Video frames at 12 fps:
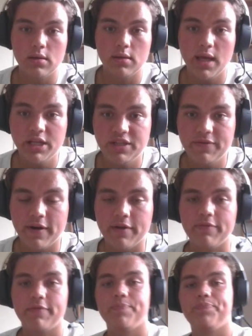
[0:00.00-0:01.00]
Knight g5.
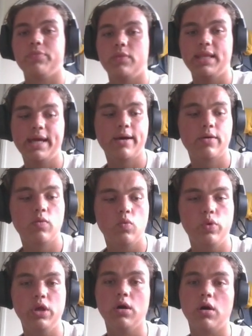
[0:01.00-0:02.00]
Now
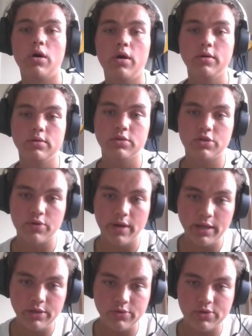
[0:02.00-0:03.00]
we are
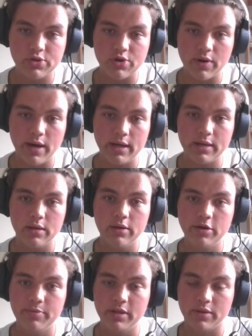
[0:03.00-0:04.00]
trying to strike a
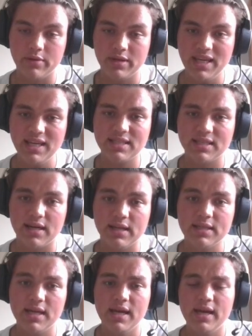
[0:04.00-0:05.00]
little bit on the king side